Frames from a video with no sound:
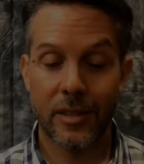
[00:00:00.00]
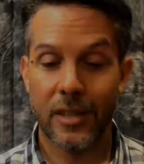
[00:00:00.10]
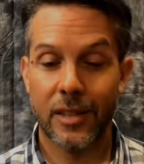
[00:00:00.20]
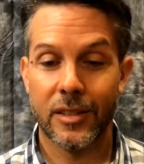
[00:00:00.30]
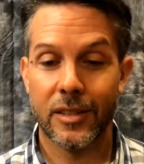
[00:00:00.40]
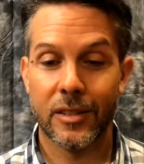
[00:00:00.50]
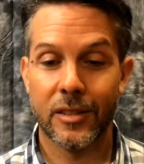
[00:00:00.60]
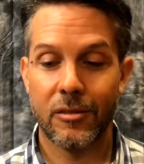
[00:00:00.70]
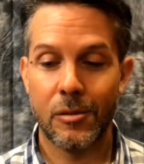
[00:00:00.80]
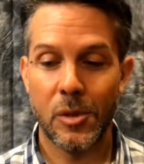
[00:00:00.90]
think it's
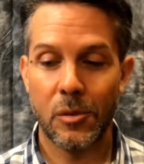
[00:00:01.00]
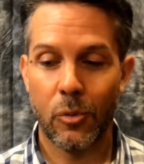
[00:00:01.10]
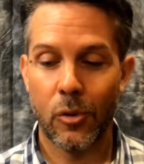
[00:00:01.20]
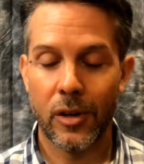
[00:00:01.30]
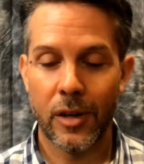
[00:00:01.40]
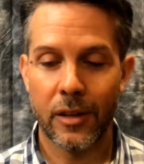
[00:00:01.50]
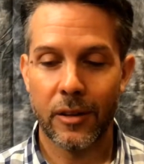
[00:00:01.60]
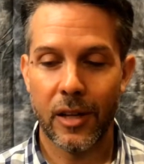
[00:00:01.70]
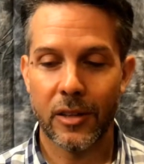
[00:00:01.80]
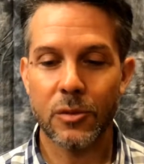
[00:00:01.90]
extremely important
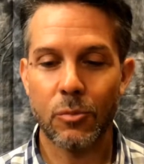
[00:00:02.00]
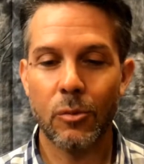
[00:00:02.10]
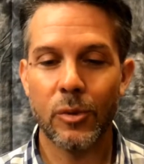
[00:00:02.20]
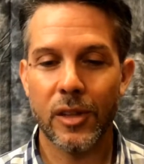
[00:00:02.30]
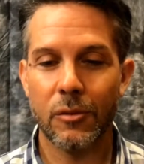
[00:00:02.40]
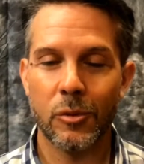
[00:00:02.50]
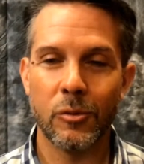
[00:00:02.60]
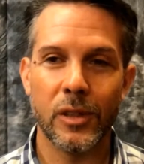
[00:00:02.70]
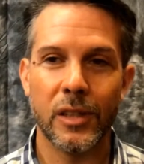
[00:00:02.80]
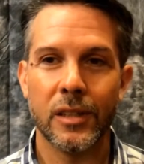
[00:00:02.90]
at this moment that we
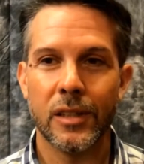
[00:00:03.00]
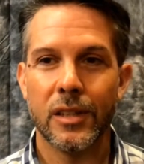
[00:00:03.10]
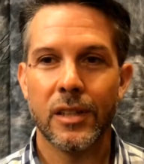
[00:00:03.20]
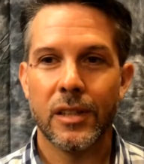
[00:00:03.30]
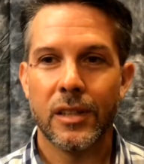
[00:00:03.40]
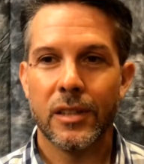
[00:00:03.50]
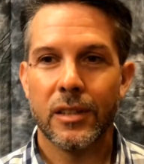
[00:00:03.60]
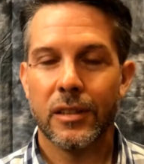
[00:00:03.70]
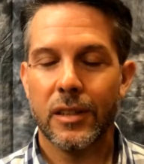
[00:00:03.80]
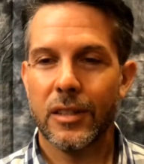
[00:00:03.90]
really
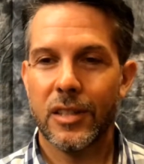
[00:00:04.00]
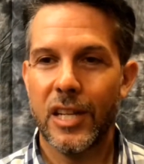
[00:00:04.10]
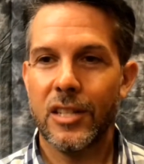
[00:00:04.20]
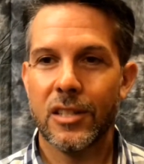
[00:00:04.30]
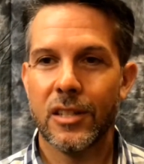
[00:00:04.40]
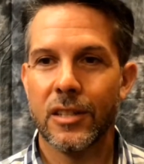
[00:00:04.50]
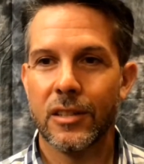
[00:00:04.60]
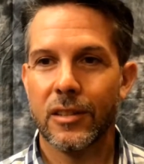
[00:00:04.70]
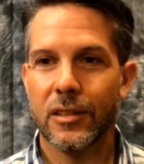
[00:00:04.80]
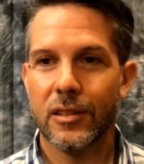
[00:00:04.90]
kind of change the
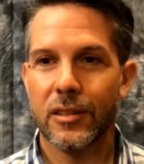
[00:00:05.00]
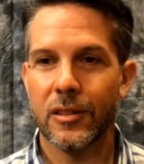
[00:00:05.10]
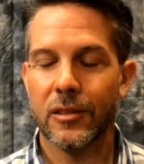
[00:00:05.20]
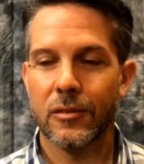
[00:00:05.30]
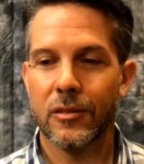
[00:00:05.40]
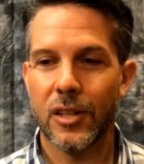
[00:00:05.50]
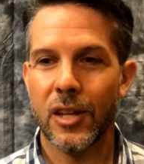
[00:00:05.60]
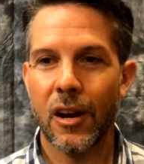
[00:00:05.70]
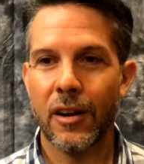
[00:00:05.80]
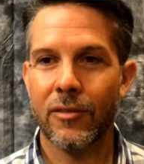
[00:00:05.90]

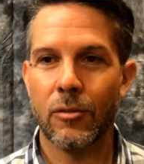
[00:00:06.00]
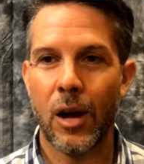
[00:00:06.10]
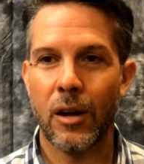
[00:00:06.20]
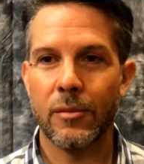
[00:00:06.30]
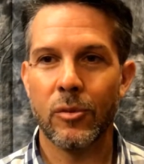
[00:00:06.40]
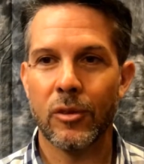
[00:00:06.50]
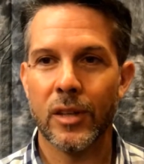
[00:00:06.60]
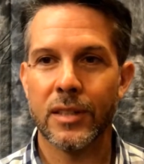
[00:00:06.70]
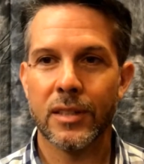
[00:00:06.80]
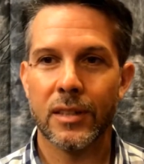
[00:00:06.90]
narrative around
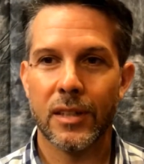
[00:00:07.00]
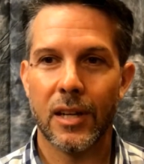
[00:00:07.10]
immigrants.